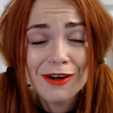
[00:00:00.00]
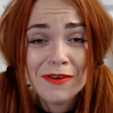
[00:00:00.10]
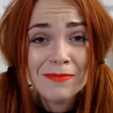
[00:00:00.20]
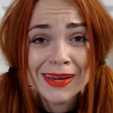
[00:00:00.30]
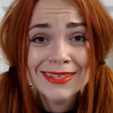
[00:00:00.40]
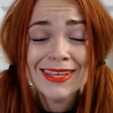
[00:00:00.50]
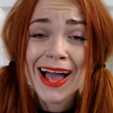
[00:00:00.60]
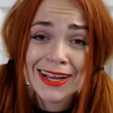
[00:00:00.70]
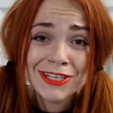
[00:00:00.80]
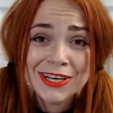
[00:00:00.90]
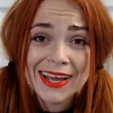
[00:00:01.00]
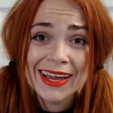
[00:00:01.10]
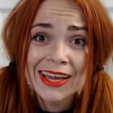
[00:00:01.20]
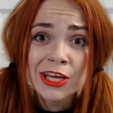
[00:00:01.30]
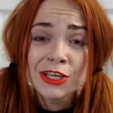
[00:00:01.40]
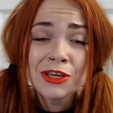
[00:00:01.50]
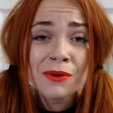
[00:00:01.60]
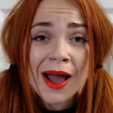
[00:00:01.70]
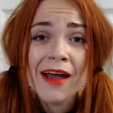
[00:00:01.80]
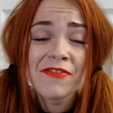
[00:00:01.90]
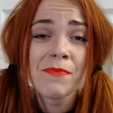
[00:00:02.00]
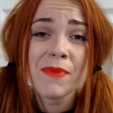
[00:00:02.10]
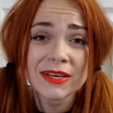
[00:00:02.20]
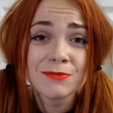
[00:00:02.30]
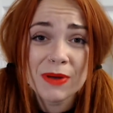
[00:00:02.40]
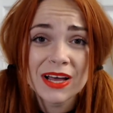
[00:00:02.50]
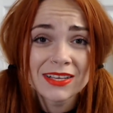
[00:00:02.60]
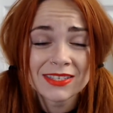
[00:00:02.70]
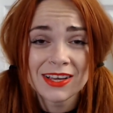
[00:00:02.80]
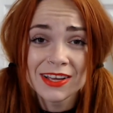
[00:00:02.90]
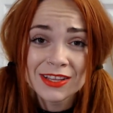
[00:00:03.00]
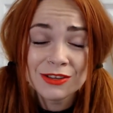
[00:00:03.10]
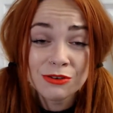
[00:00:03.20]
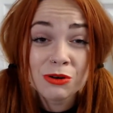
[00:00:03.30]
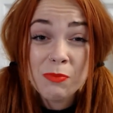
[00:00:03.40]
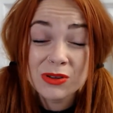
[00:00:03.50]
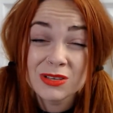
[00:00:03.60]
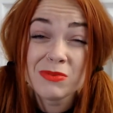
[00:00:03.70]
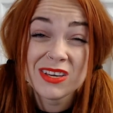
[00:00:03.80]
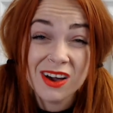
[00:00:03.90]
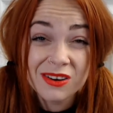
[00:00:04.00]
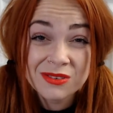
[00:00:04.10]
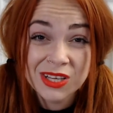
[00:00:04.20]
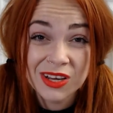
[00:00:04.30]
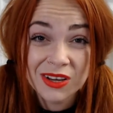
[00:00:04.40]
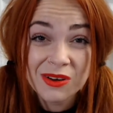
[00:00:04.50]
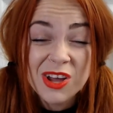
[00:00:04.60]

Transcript: It means that actually you have the best person that you could possibly go to.